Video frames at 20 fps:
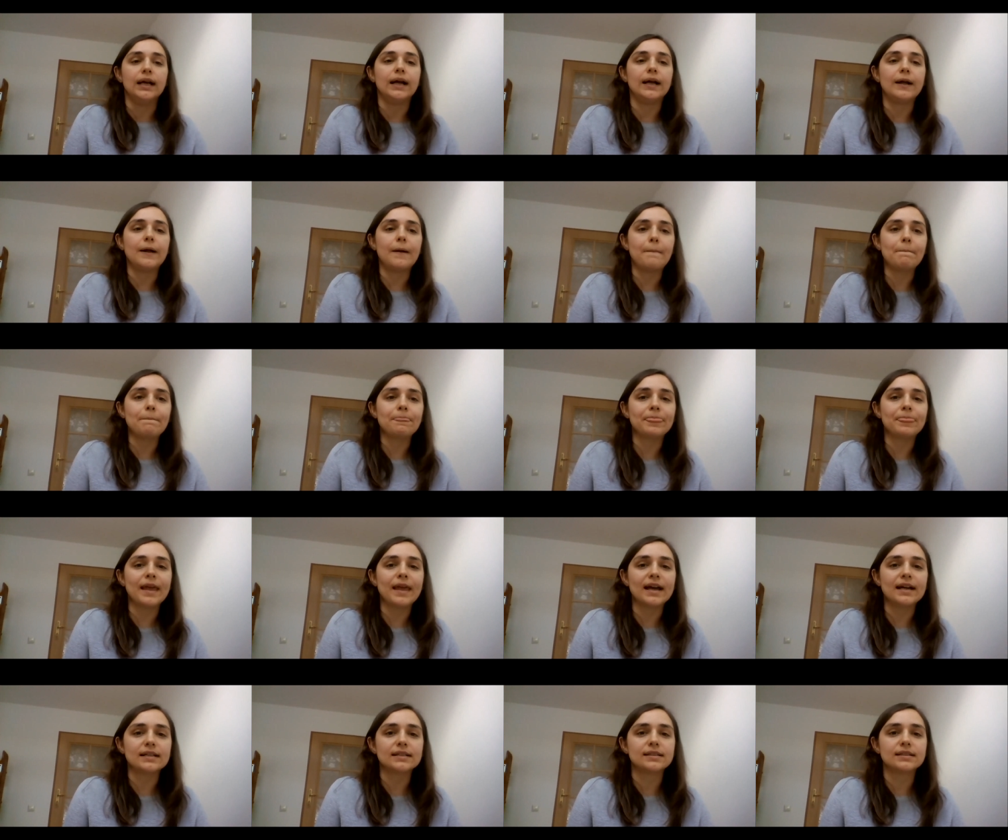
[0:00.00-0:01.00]
Um,
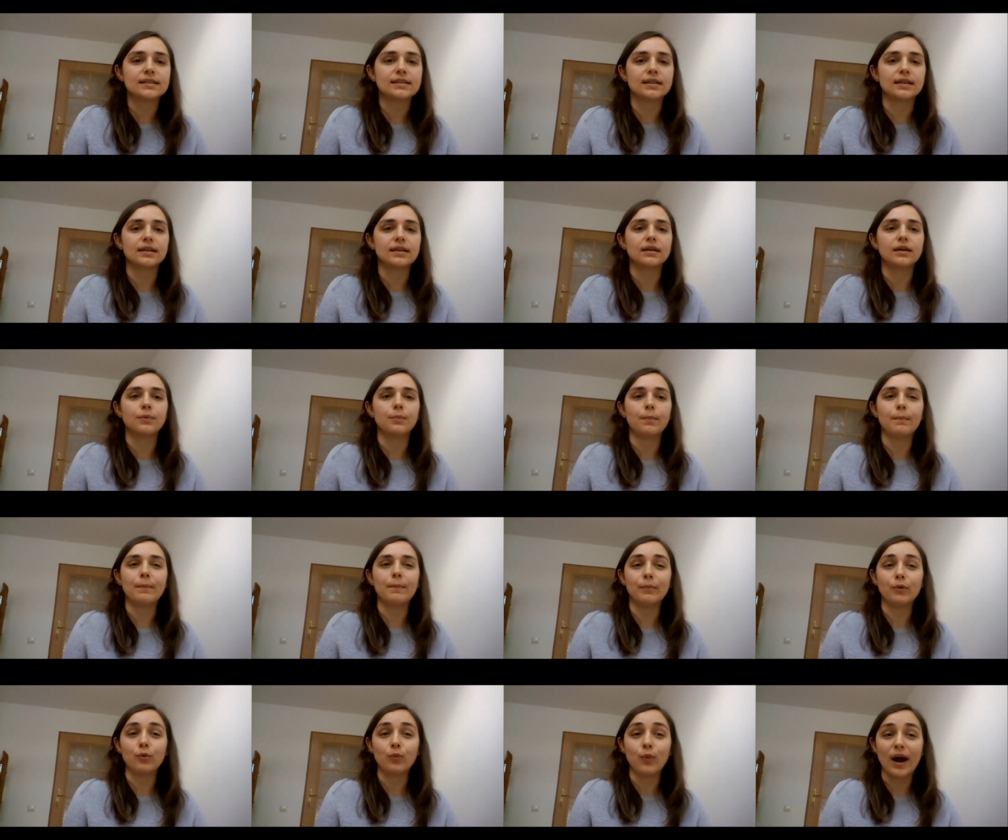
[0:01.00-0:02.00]
and uh,
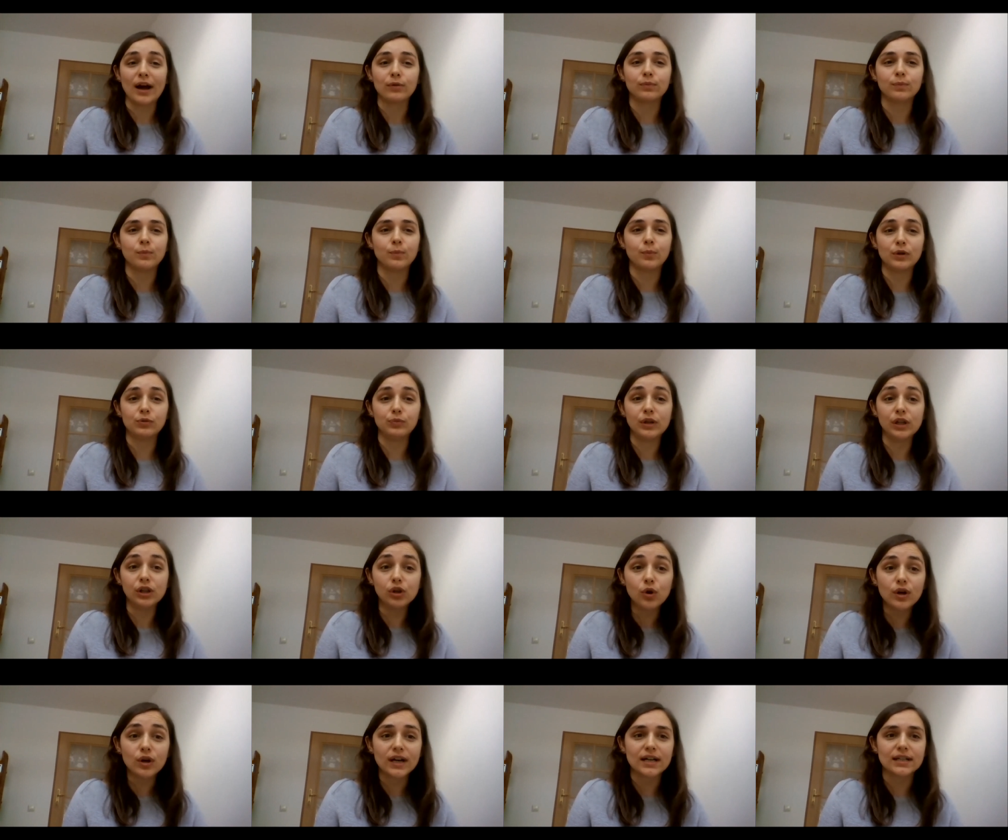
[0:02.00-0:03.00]
when we
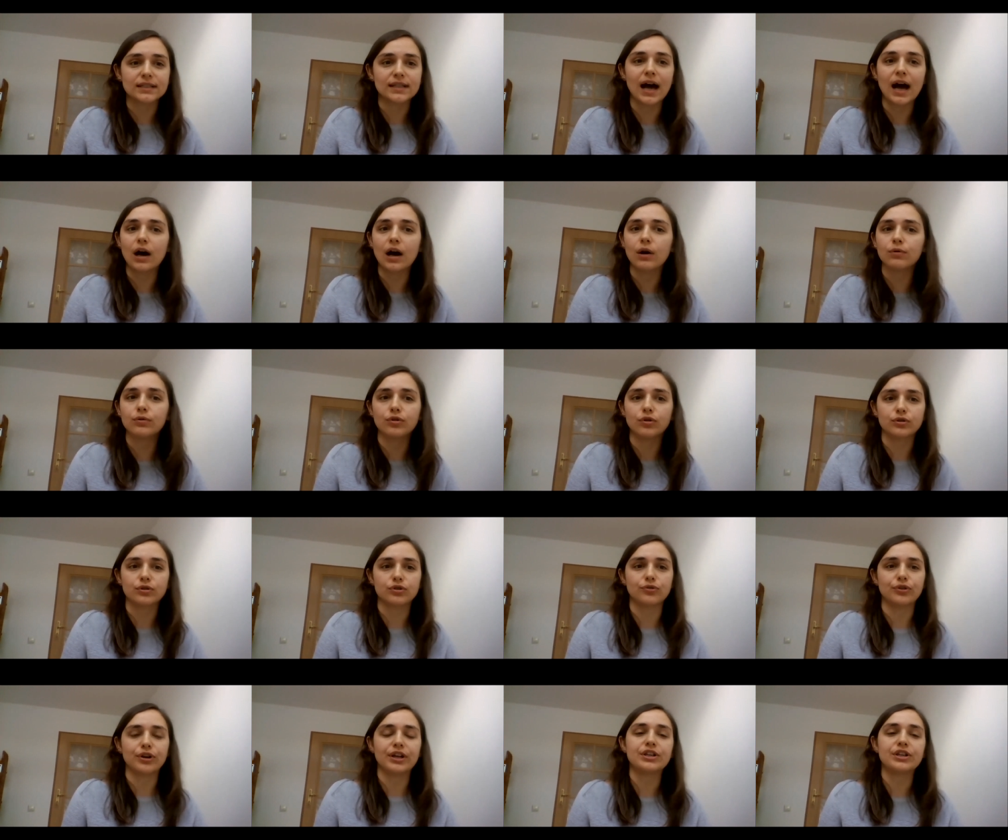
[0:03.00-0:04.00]
look at how those
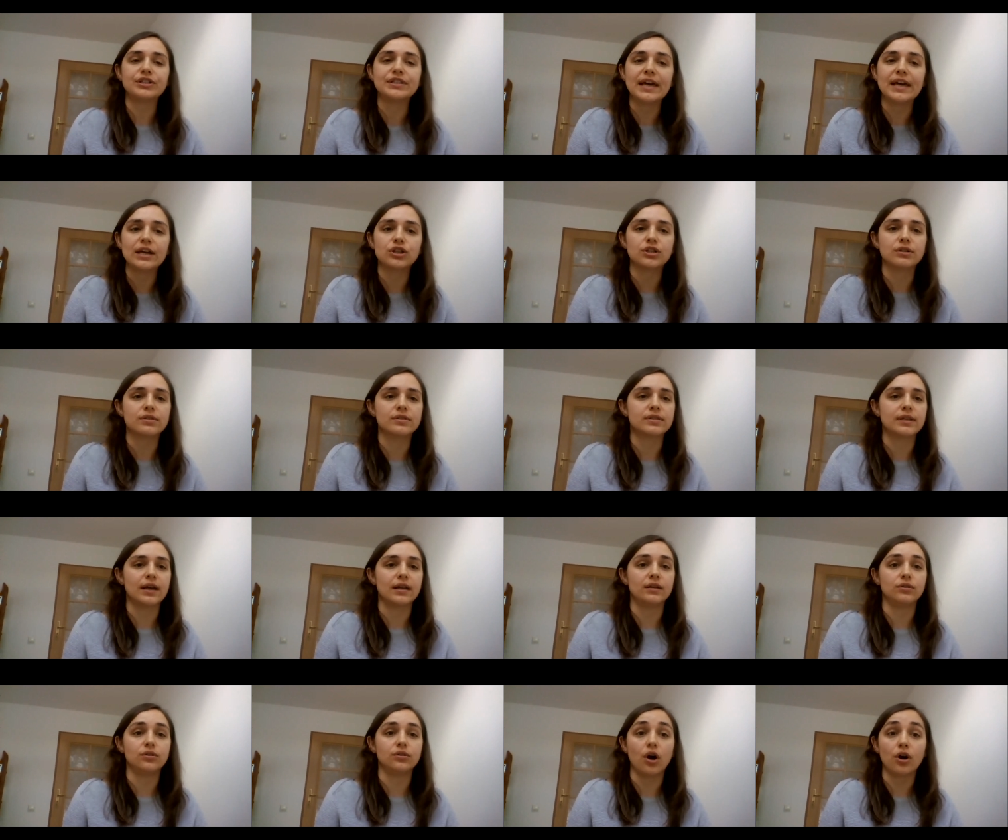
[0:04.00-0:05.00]
organizations
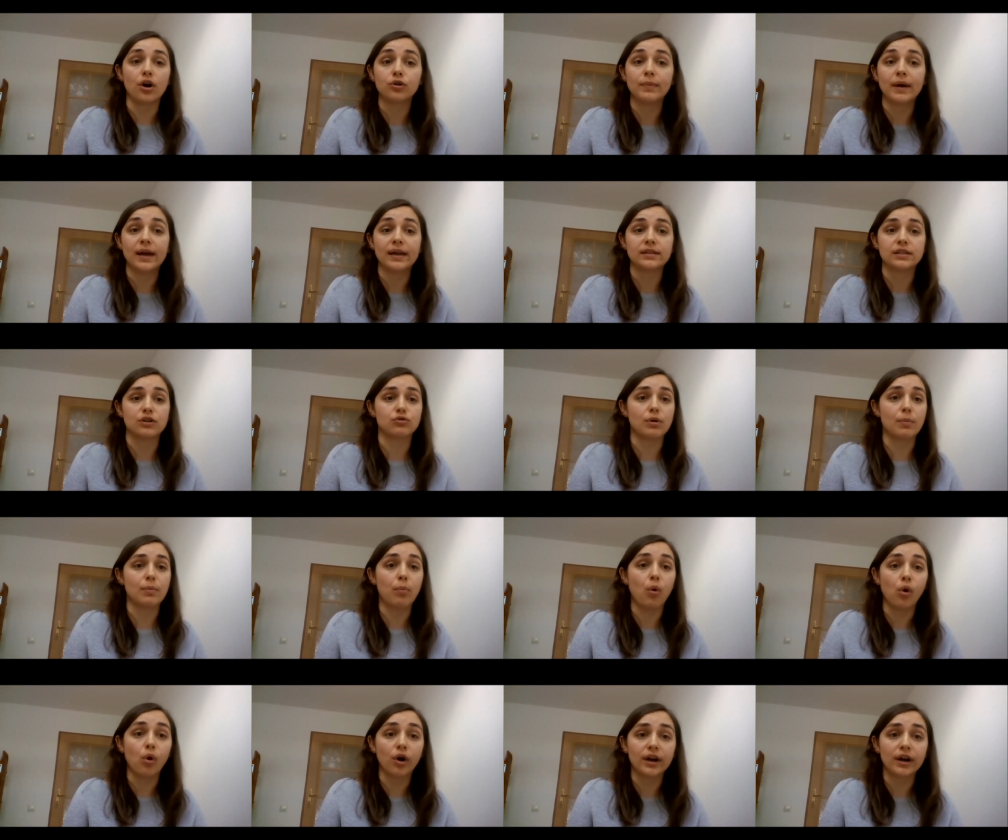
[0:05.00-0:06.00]
and documents and
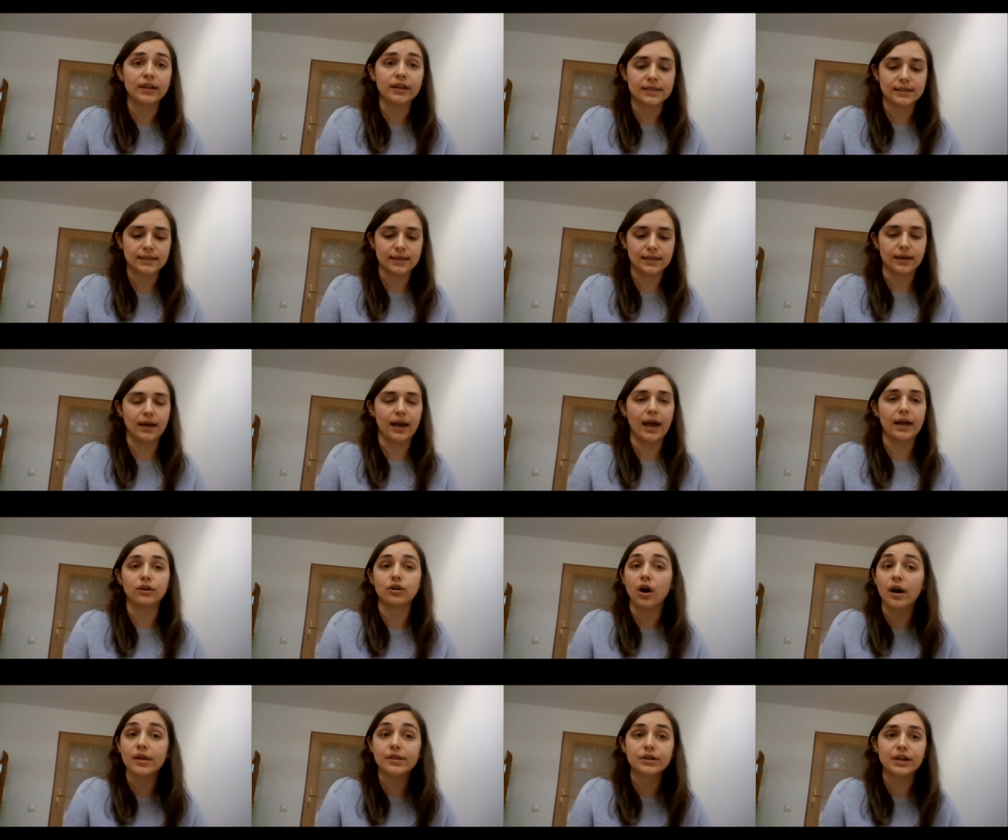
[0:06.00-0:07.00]
reports uh, and
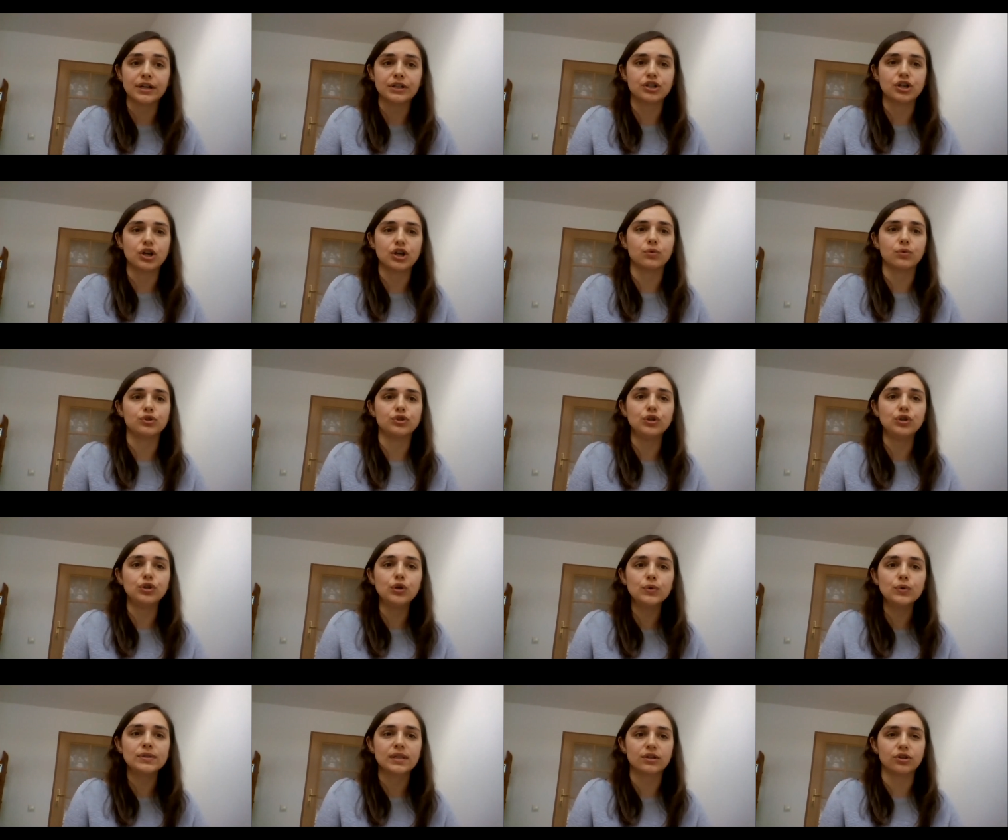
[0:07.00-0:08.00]
other NGOs
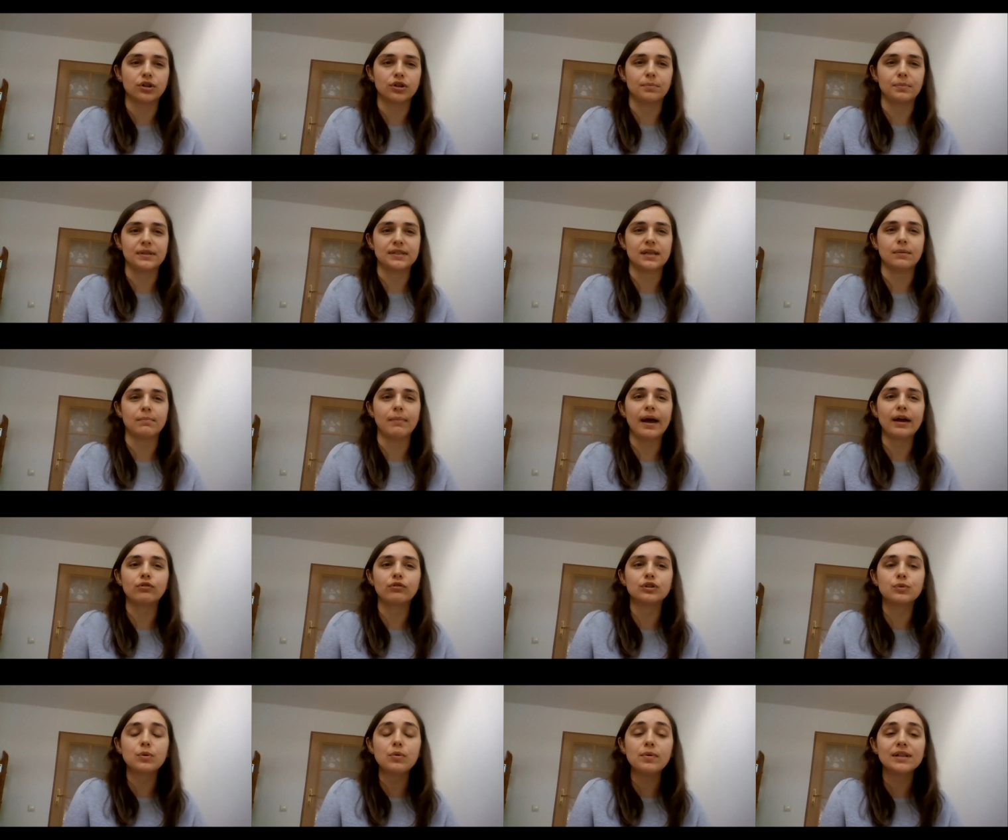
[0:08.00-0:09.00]
use the term missing
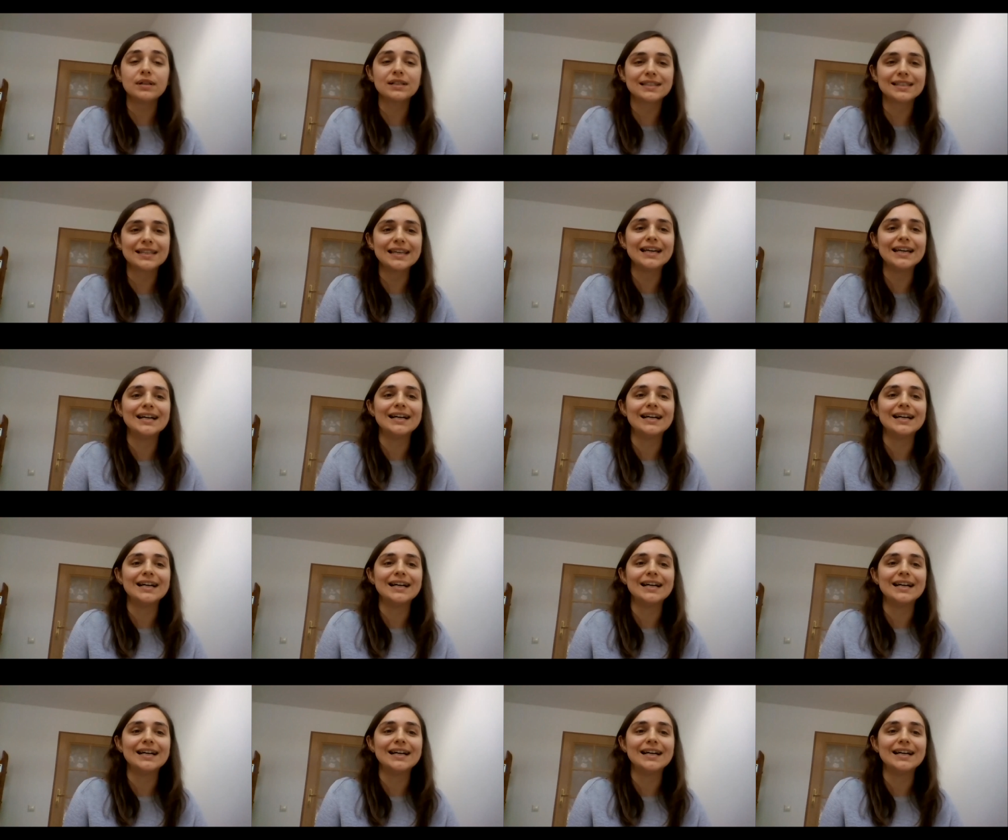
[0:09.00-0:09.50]
migrants, we will see